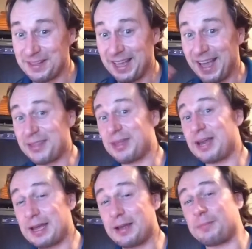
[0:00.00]
And then I
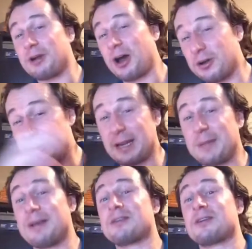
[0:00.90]
get about 100
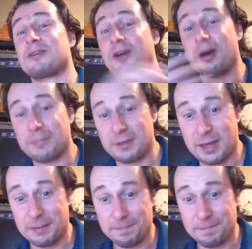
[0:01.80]
emails on top of that.